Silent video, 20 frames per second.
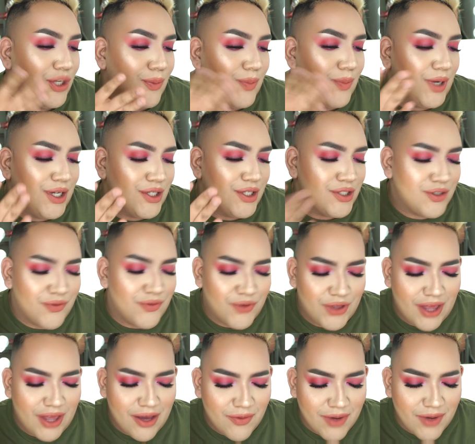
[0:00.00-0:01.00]
brush for
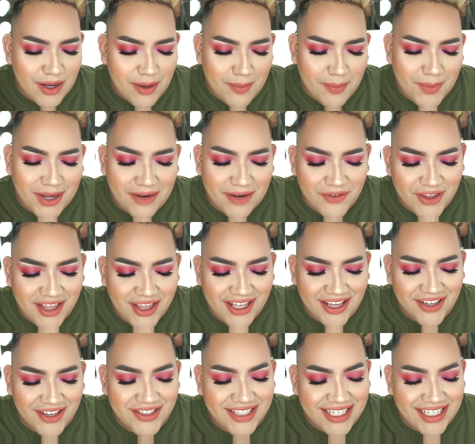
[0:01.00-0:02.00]
that one, but everything
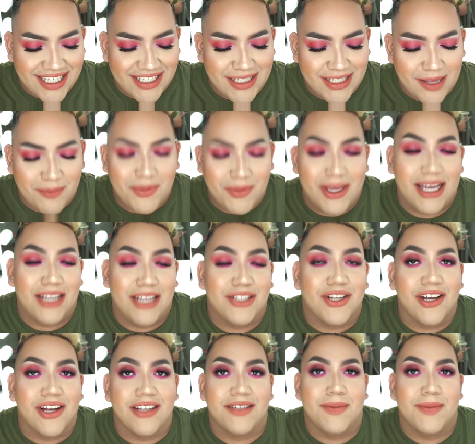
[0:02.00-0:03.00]
else is BH
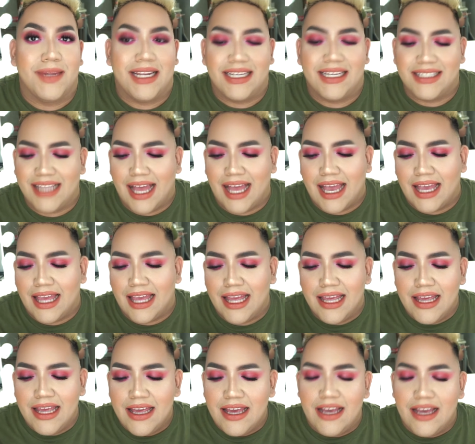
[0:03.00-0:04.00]
Cosmetics. I,
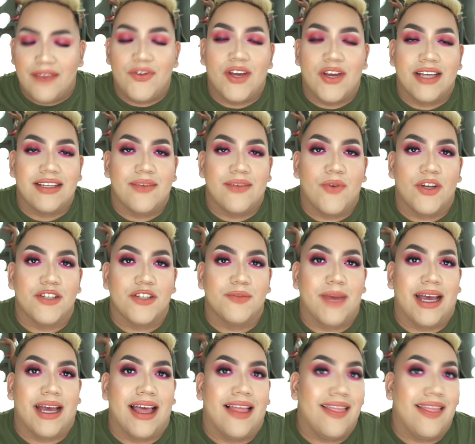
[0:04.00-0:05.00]
if you guys have watched
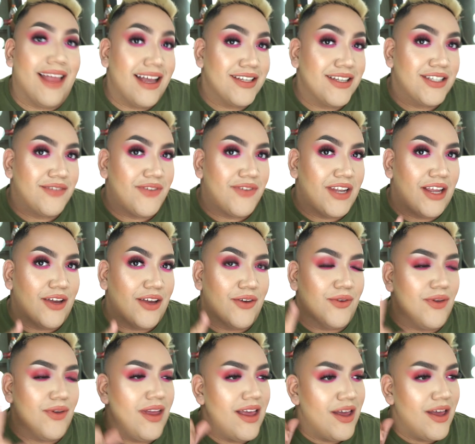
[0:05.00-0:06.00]
my last
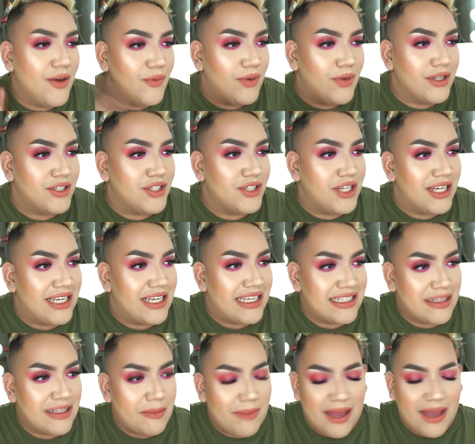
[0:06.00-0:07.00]
video, which
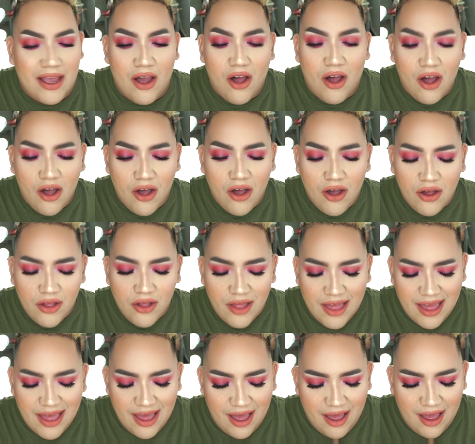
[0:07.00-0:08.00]
is my haul, um,
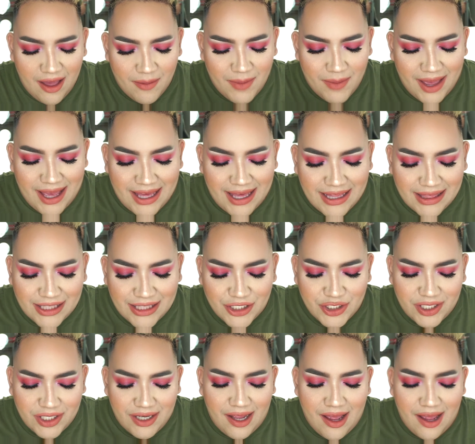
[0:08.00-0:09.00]
I
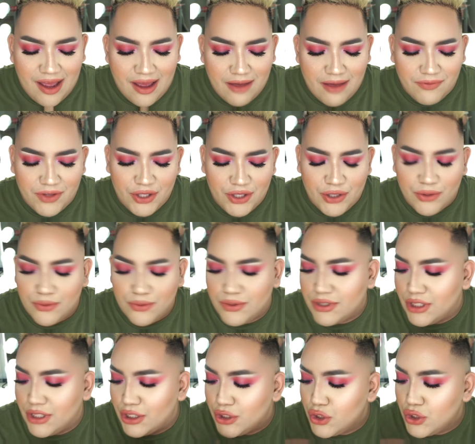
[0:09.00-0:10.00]
legit have
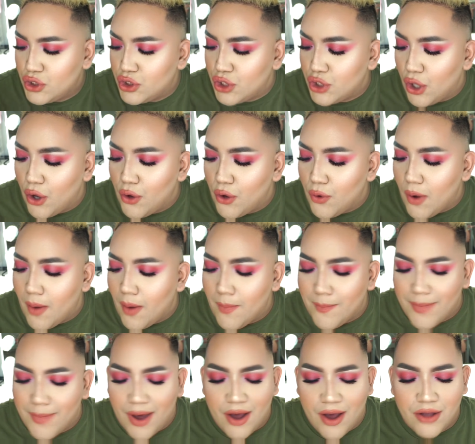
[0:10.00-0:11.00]
used so
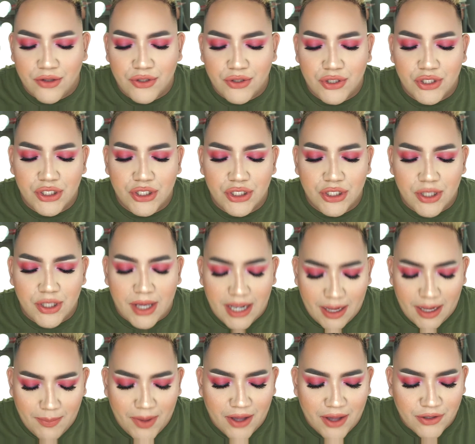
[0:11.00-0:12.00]
much, and
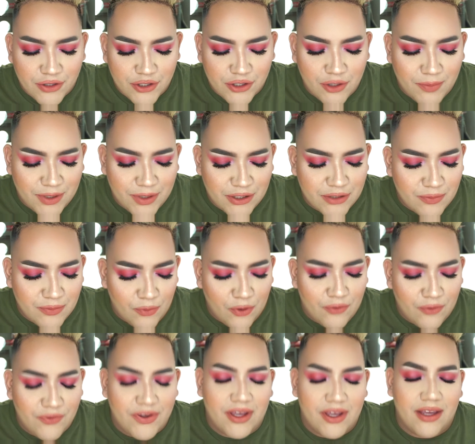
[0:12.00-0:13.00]
I bought so much
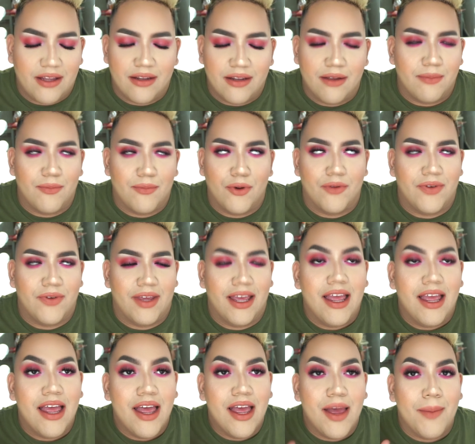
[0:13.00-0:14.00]
Morphe, not Morphe,
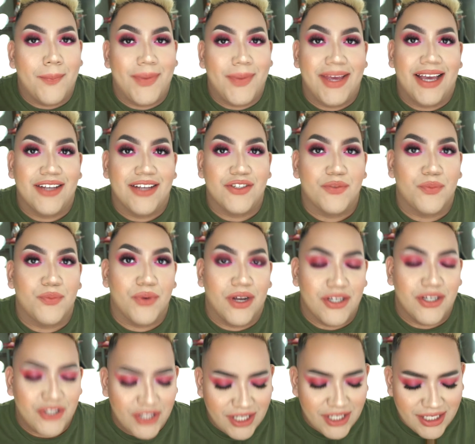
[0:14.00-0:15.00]
BH
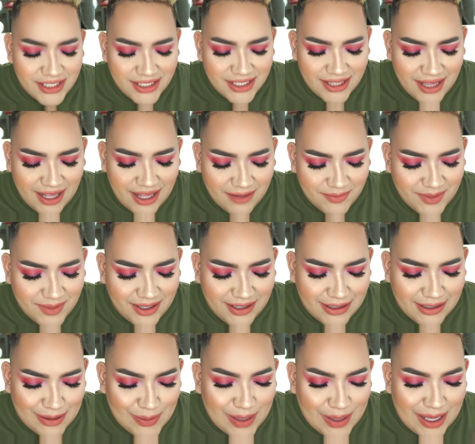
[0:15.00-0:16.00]
brushes that I'm
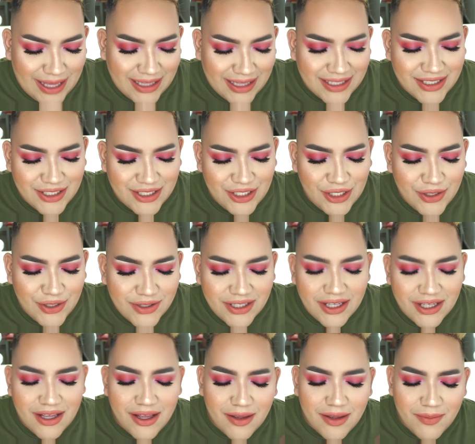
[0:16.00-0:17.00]
like, okay, let's use
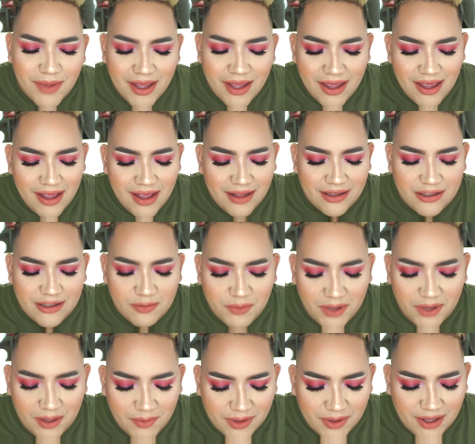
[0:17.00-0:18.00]
them, let's
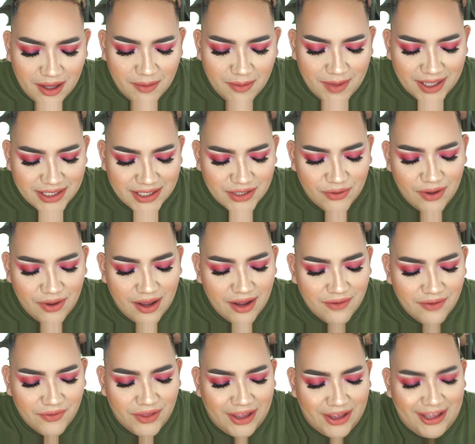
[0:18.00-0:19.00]
play with them. I still
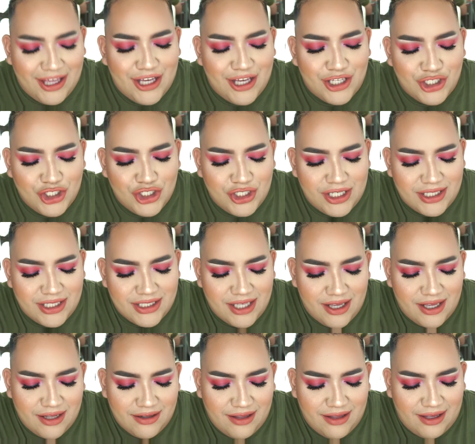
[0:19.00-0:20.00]
have like a shit
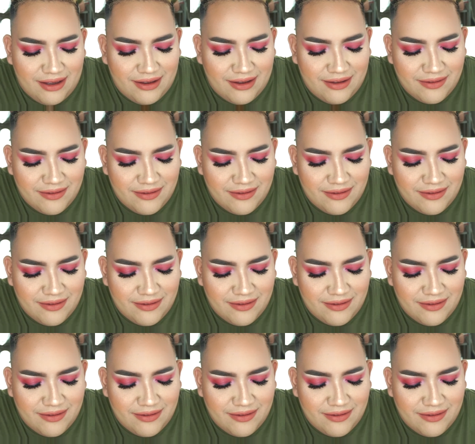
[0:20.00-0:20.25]
ton, like,